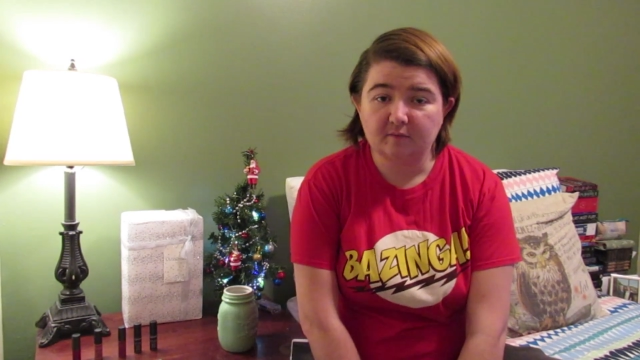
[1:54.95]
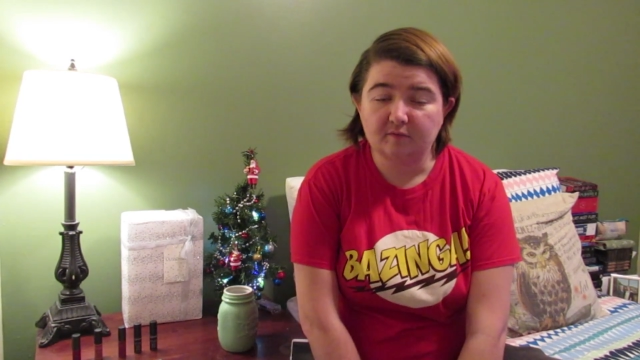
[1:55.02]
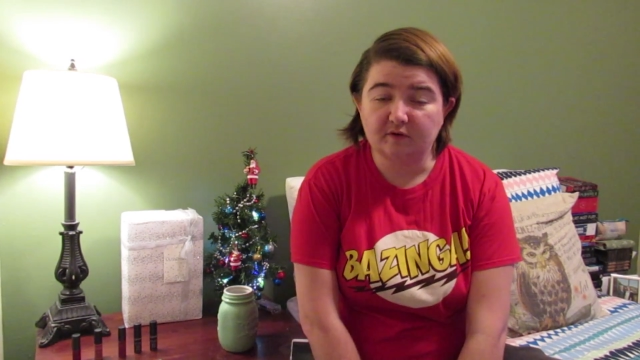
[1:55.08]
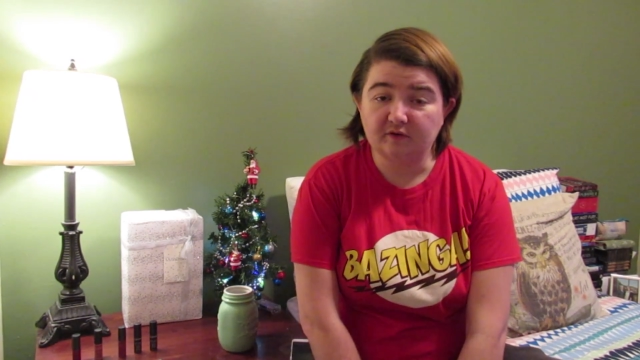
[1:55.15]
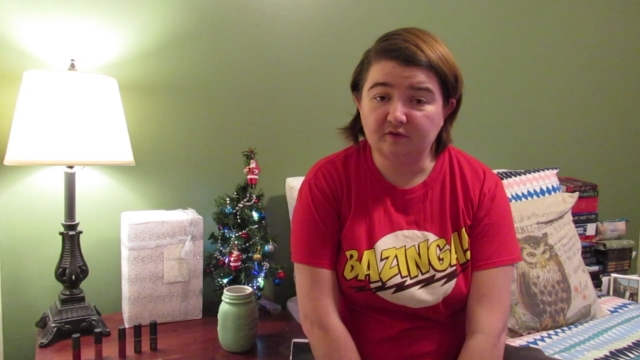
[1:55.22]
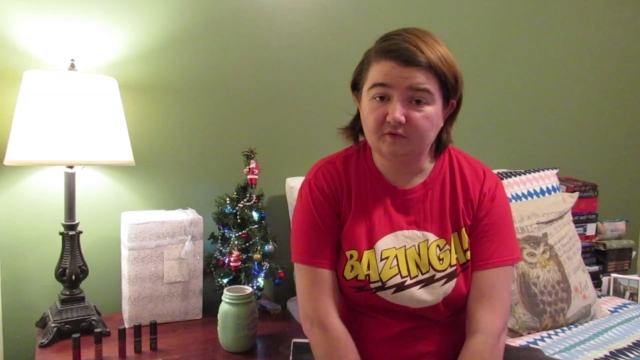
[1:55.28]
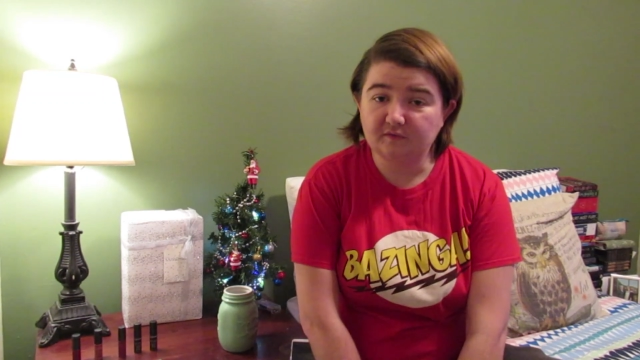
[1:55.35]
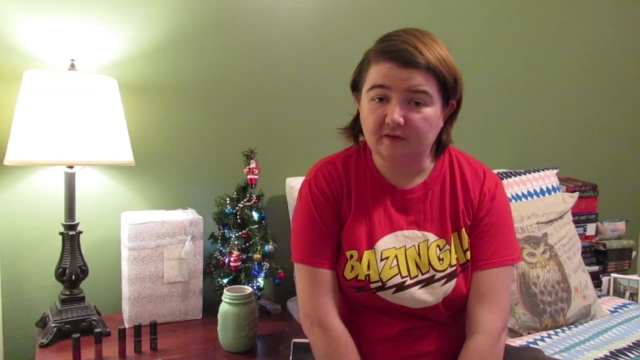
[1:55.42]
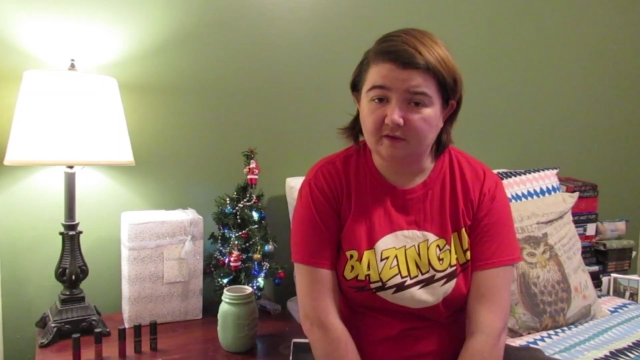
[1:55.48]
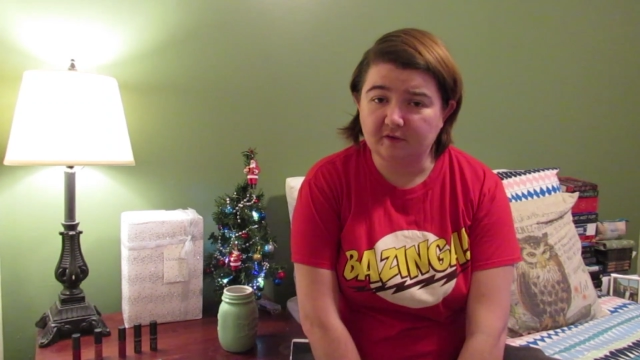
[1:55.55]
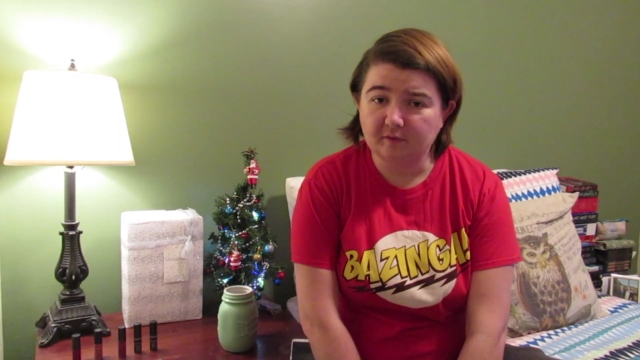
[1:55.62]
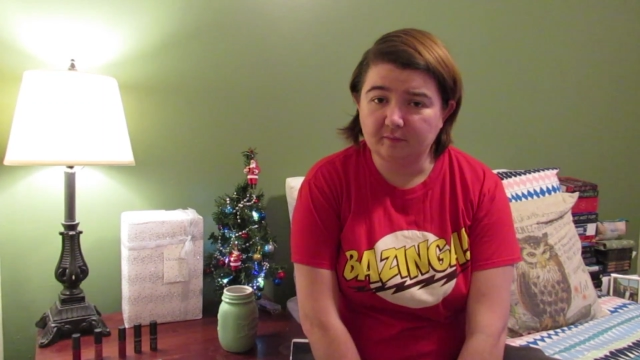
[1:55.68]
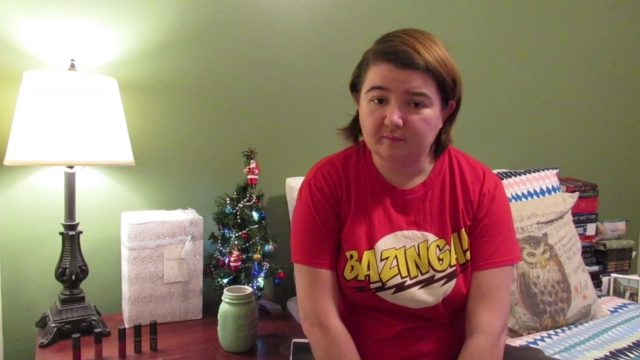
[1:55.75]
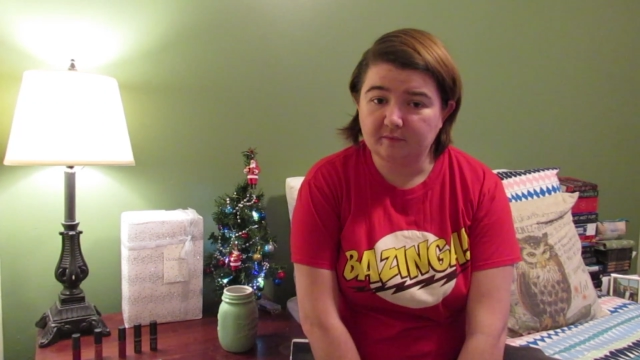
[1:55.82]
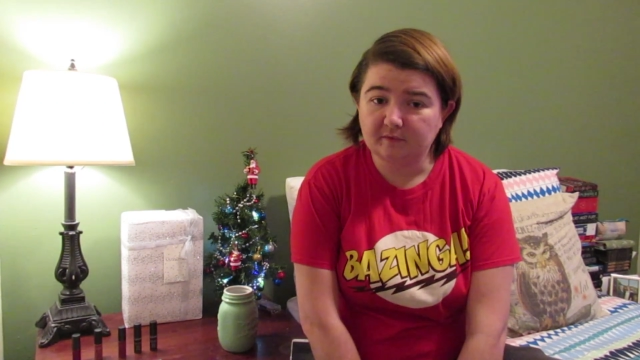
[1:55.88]
Prince
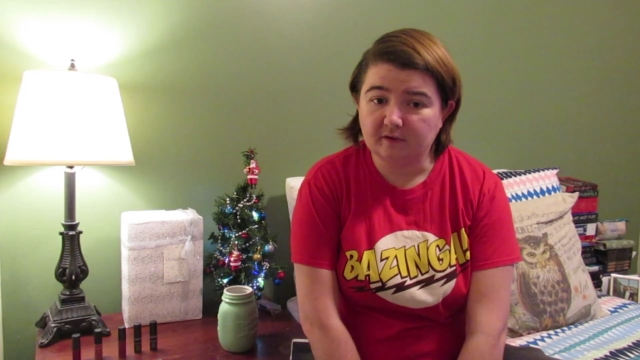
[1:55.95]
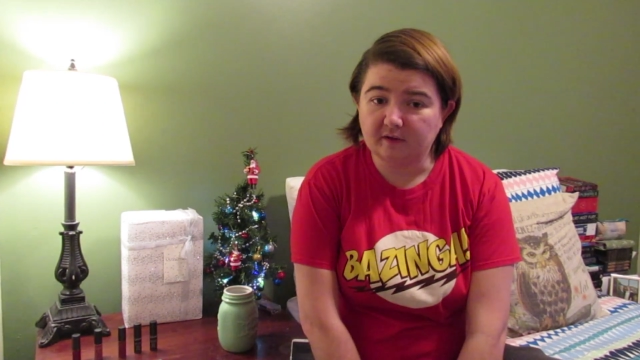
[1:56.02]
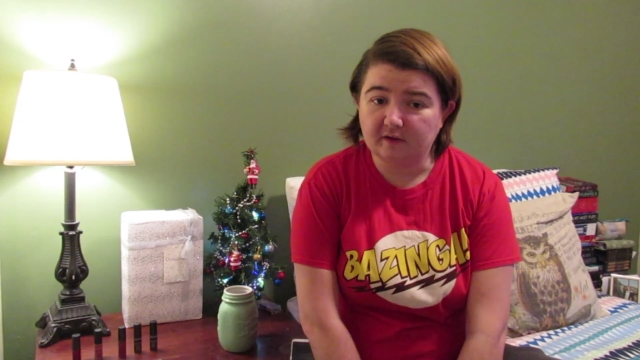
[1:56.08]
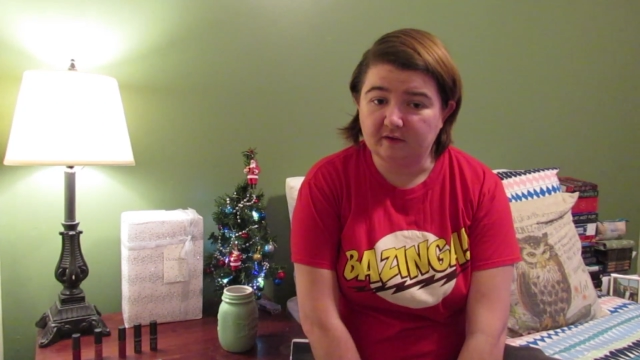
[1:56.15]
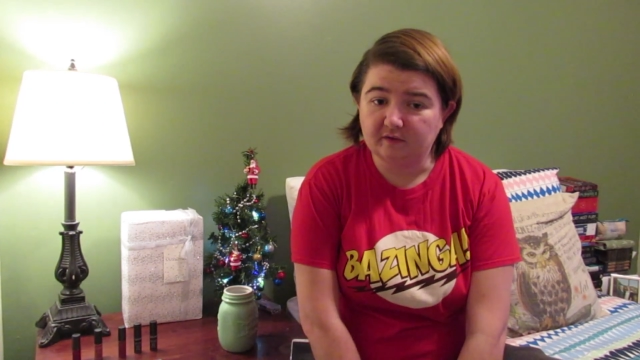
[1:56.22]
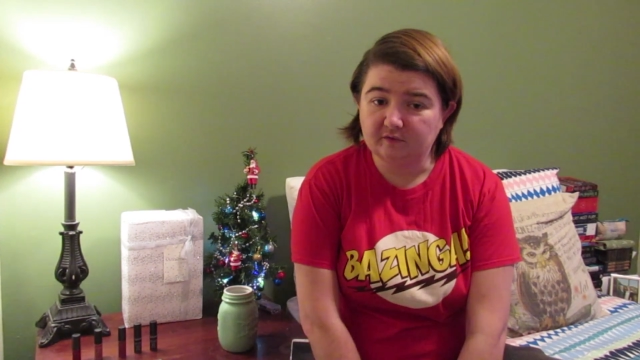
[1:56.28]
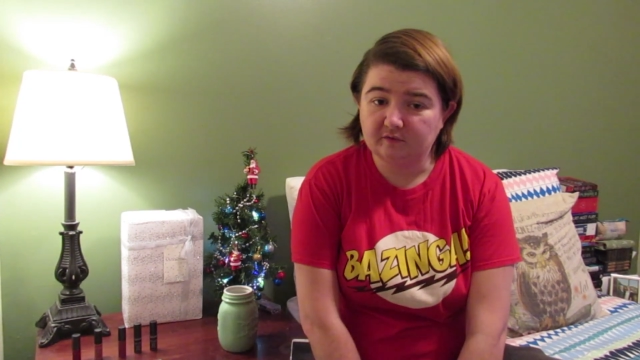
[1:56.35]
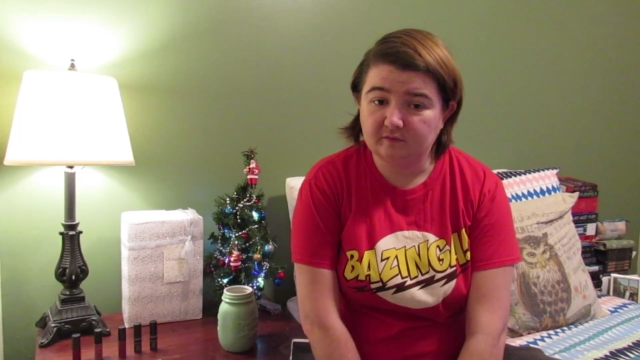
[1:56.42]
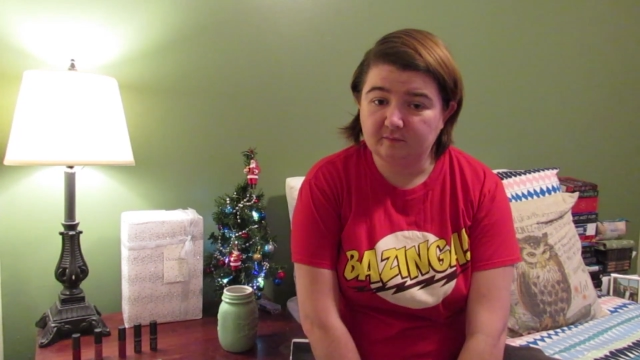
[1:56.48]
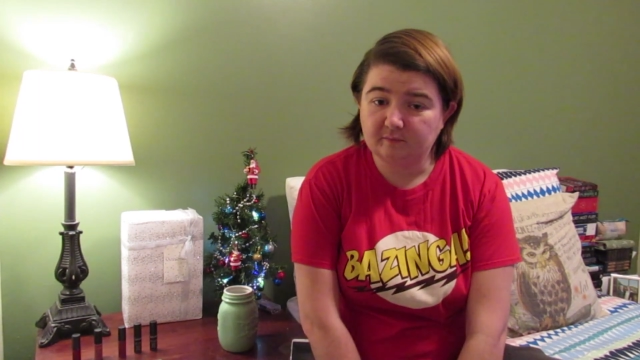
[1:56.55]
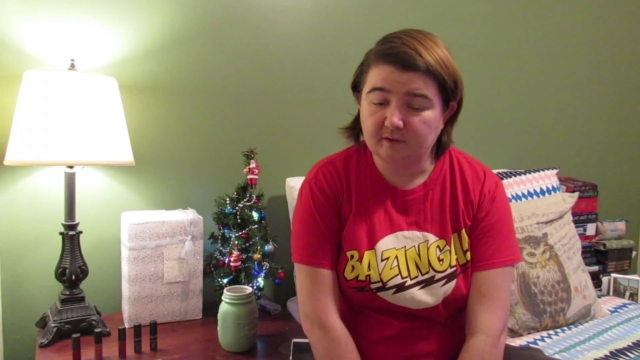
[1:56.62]
Philip is